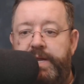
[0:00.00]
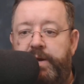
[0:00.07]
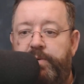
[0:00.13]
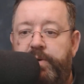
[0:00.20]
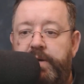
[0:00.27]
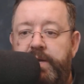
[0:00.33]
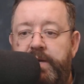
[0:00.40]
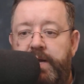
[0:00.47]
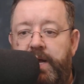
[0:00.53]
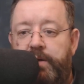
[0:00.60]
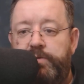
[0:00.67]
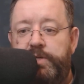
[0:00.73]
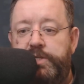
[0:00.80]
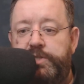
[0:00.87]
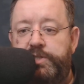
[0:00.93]
Now,
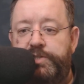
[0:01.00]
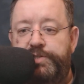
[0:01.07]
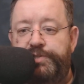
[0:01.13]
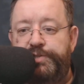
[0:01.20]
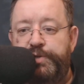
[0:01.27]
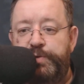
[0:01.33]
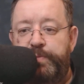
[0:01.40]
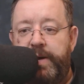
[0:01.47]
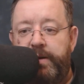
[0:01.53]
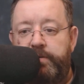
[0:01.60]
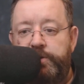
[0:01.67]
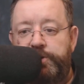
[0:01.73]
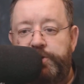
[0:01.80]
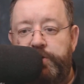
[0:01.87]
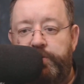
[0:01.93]
I'm going to just zoom out
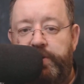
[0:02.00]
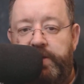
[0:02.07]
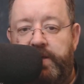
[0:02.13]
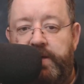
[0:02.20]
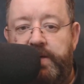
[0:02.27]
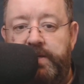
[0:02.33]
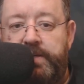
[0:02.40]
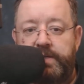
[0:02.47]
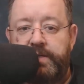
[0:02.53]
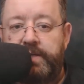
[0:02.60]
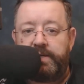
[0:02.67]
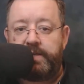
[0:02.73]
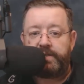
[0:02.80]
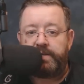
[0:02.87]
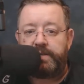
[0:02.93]
and show you that
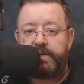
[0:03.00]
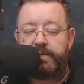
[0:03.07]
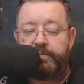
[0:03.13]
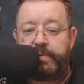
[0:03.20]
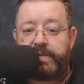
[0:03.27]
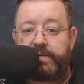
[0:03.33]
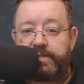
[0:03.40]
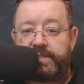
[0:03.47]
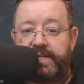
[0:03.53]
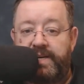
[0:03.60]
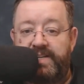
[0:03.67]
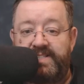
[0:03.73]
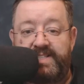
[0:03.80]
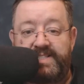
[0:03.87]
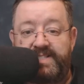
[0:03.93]
because
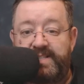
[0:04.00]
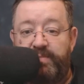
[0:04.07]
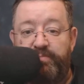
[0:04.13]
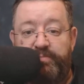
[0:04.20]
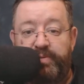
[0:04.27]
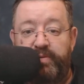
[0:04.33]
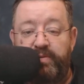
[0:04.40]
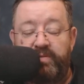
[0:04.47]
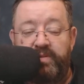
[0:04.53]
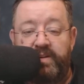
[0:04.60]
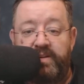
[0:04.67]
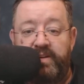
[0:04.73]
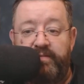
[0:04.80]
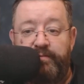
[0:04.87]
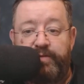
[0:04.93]
that is a simple
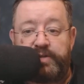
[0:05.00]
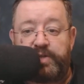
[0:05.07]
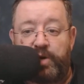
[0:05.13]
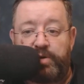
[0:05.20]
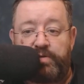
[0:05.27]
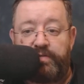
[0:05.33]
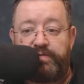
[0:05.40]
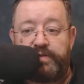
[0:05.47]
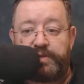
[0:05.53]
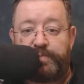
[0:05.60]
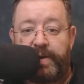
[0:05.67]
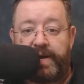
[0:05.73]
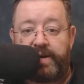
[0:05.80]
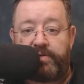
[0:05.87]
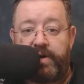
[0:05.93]
photographer's
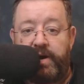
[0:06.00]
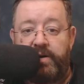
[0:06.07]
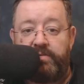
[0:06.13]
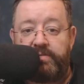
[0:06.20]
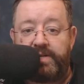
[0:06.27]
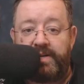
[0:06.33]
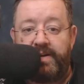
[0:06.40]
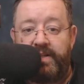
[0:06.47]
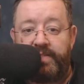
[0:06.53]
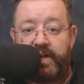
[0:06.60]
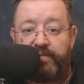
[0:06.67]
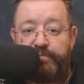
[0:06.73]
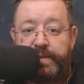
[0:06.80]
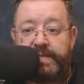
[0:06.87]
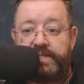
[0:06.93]
background that
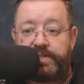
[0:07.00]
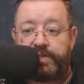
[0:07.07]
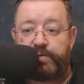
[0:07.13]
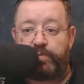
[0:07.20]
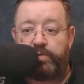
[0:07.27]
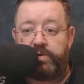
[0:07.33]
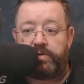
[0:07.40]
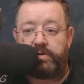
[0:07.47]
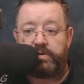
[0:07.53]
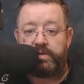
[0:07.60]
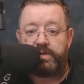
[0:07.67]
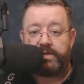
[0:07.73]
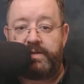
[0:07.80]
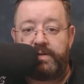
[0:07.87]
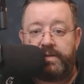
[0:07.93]
I've pinned to the wall.